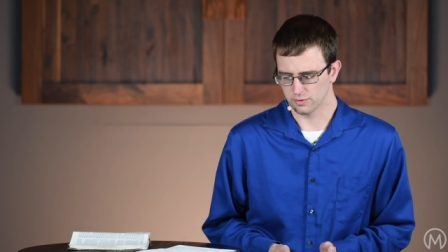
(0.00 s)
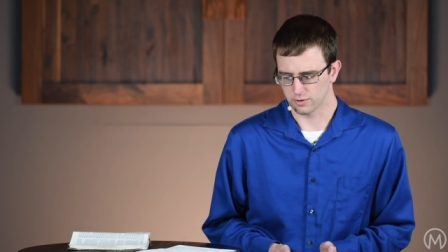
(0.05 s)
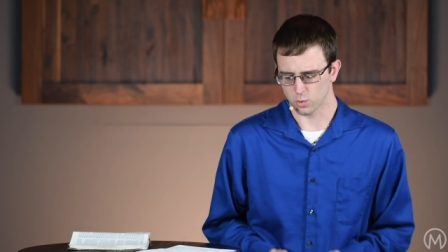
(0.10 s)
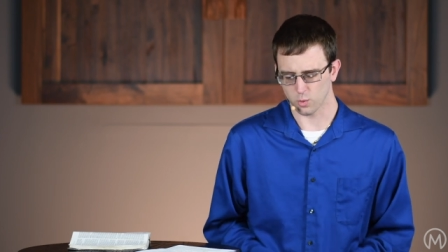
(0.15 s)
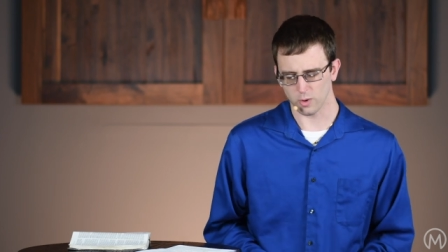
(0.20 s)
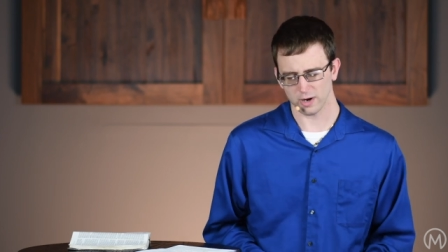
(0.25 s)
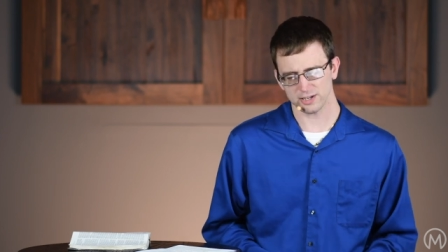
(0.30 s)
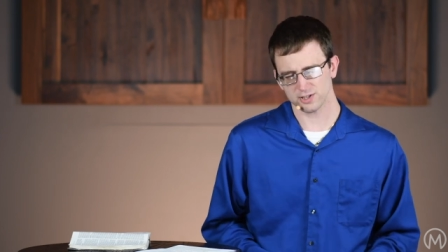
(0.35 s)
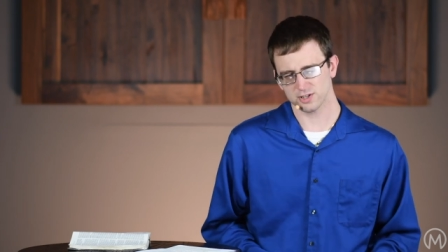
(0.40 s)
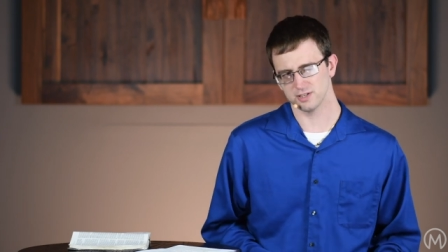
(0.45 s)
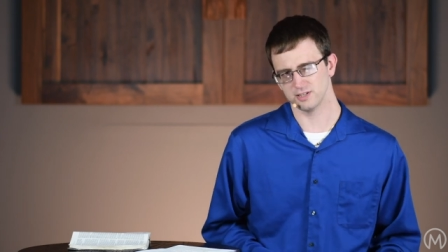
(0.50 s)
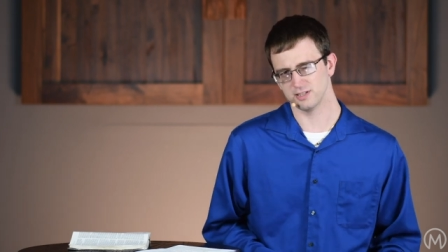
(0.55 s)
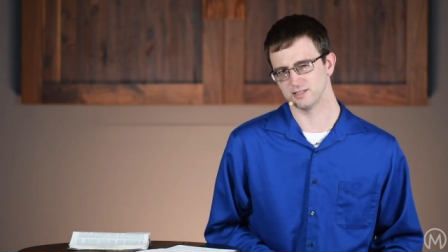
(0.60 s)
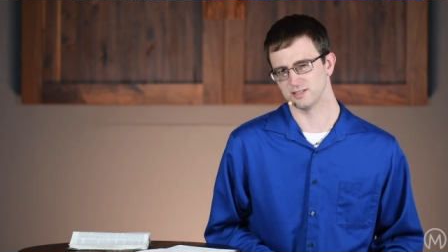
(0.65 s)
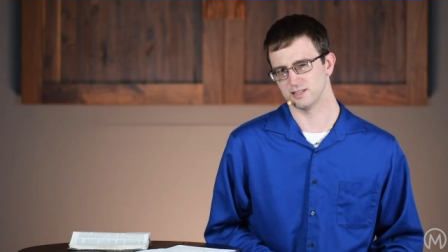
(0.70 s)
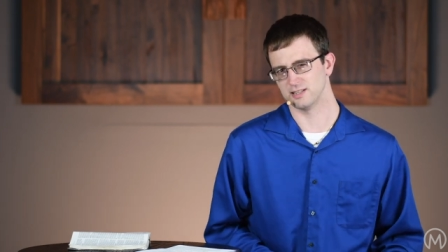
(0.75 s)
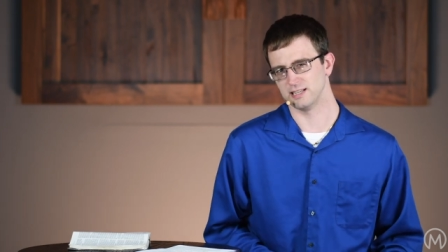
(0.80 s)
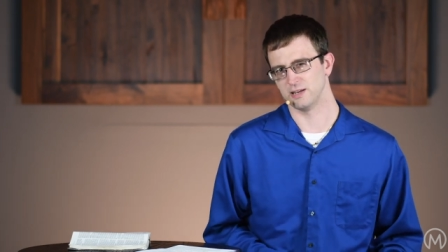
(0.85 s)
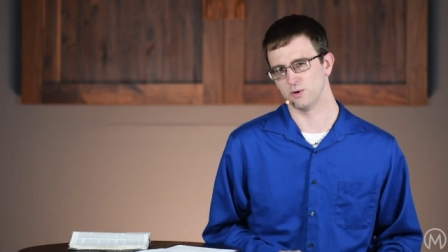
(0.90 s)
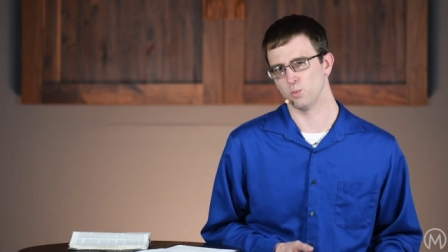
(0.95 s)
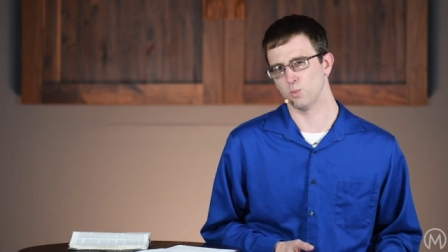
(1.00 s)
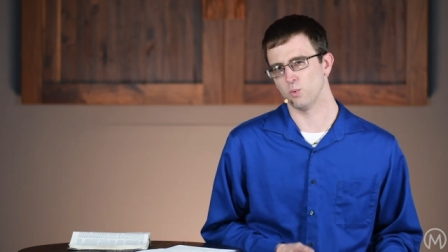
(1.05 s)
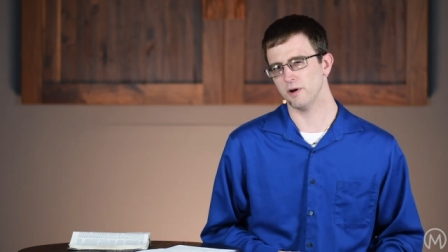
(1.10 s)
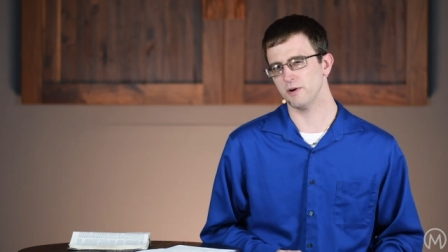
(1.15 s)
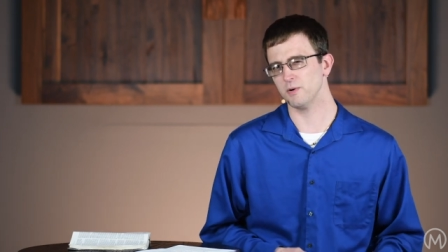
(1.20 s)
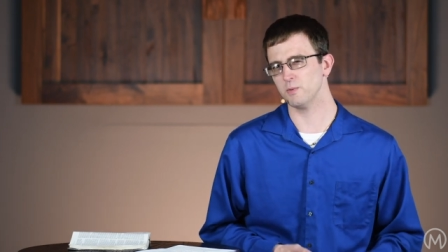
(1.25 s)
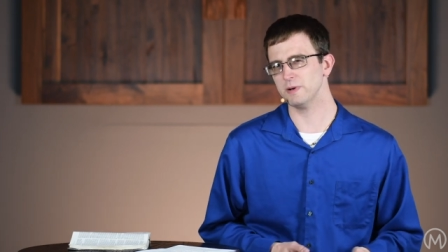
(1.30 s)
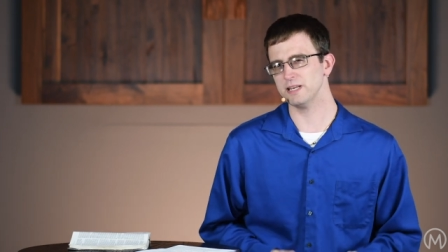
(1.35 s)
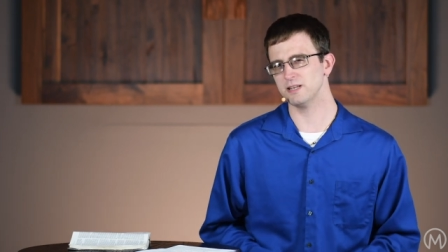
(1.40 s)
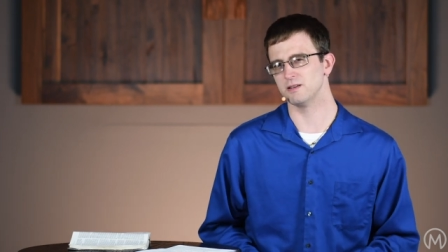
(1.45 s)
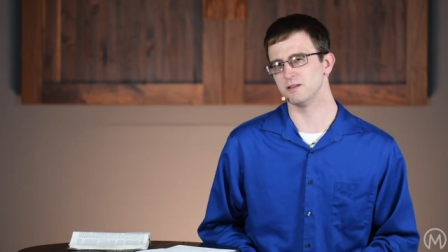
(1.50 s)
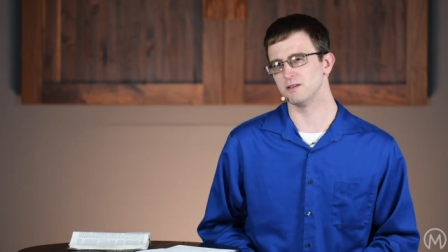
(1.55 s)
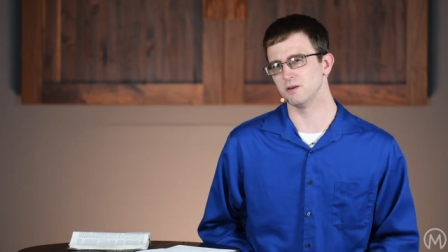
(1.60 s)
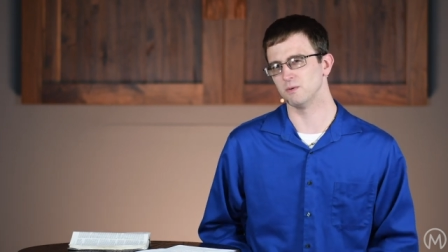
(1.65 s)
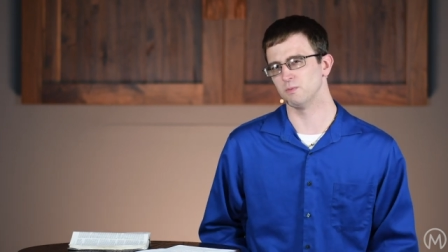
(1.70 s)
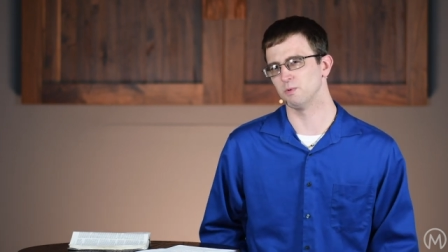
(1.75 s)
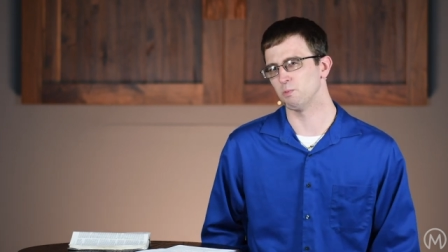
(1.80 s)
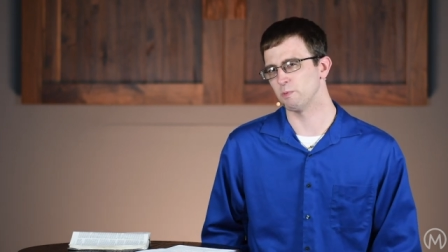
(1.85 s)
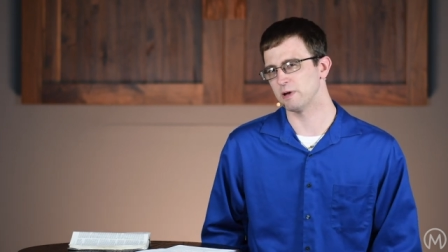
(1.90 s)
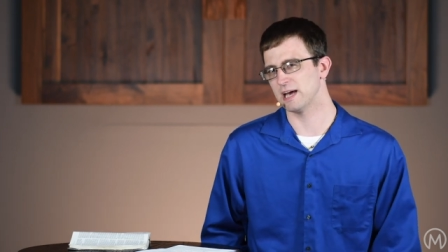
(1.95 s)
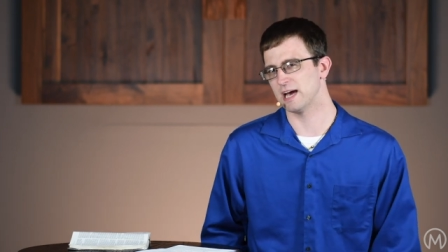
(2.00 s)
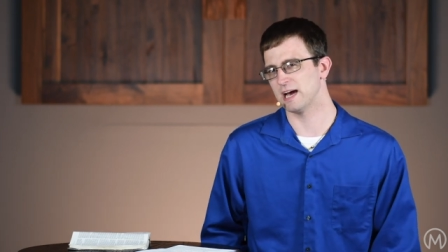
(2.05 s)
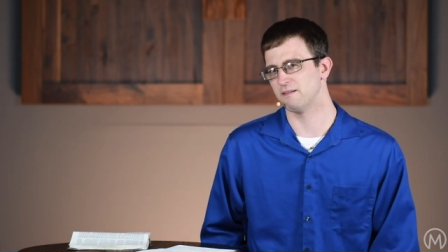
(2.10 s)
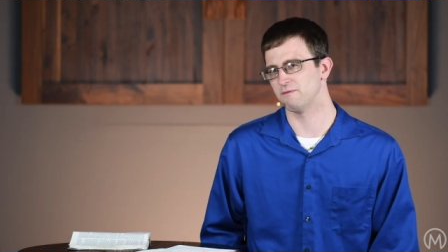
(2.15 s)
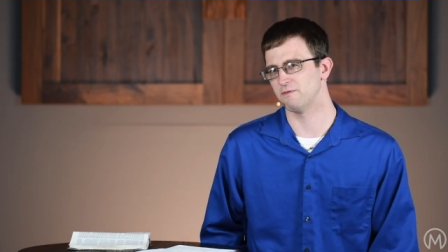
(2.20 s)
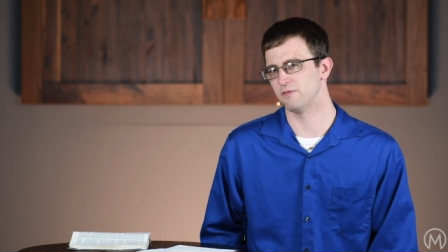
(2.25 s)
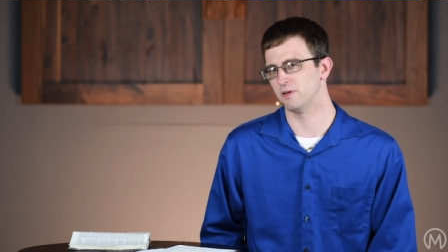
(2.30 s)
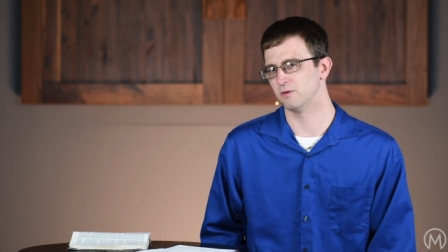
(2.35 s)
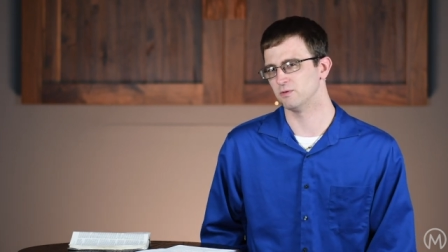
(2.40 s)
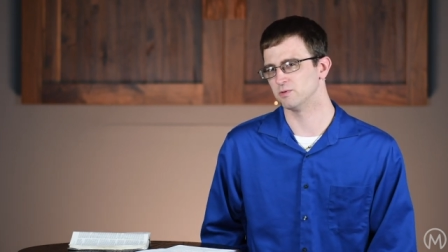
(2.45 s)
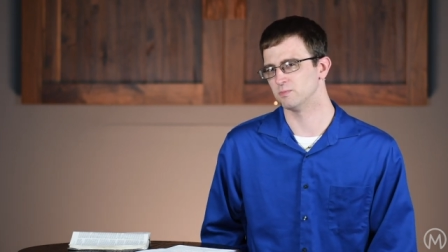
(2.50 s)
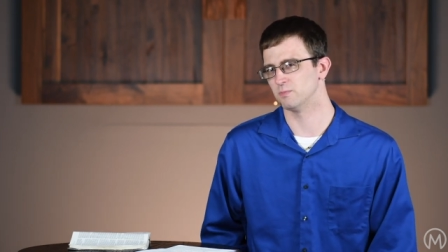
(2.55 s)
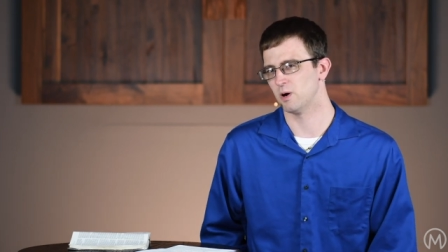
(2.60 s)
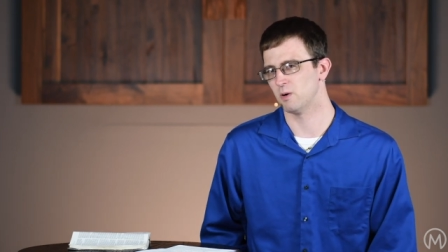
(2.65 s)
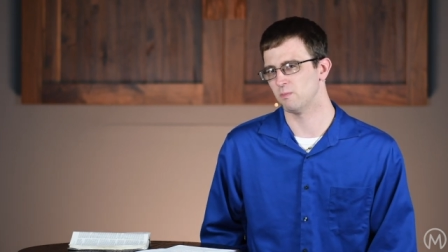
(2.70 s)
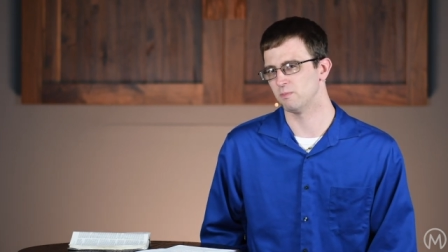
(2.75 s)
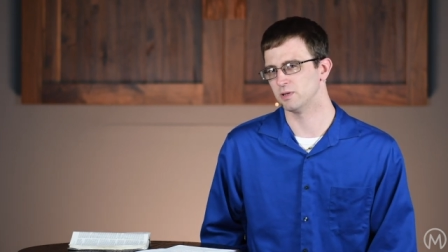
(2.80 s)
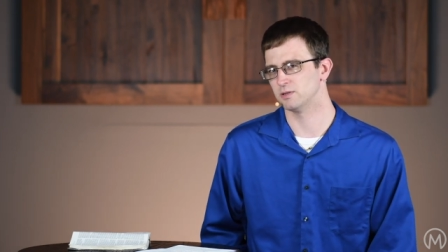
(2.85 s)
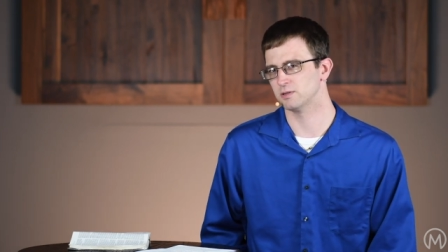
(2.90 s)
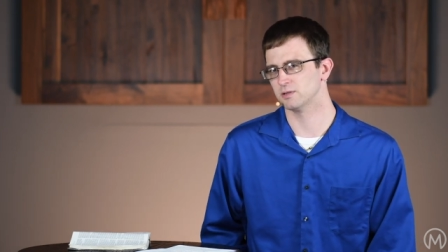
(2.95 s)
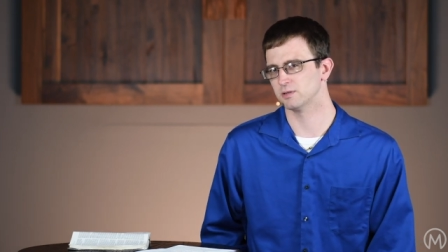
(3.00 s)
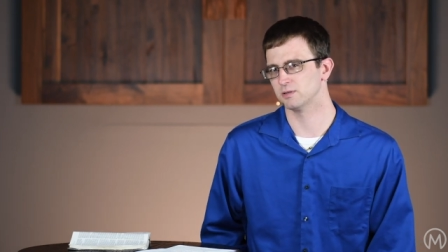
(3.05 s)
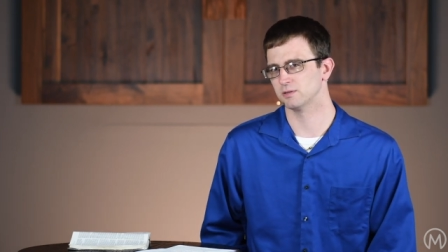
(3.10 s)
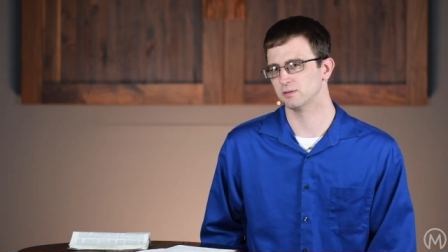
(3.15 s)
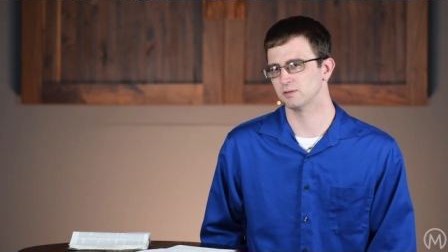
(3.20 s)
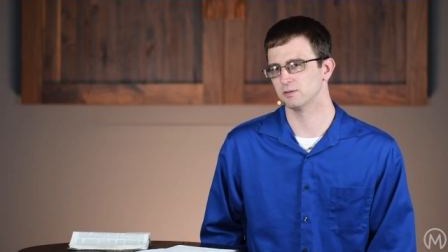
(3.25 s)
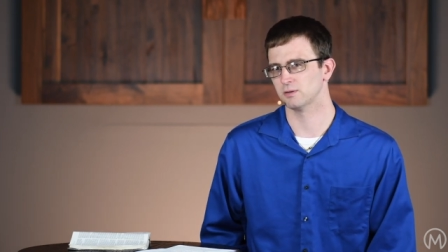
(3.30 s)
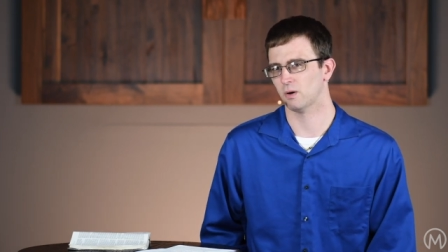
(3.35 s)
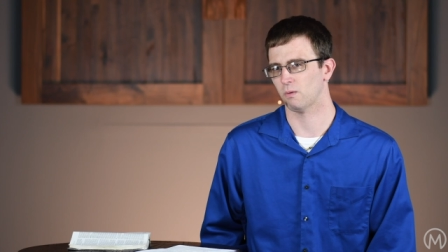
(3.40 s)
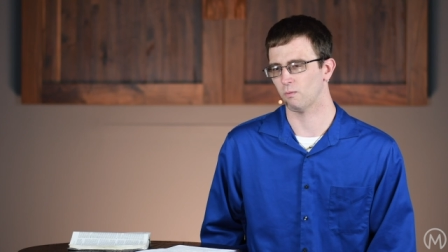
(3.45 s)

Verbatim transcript: the question is then, what do we do when we have those moments?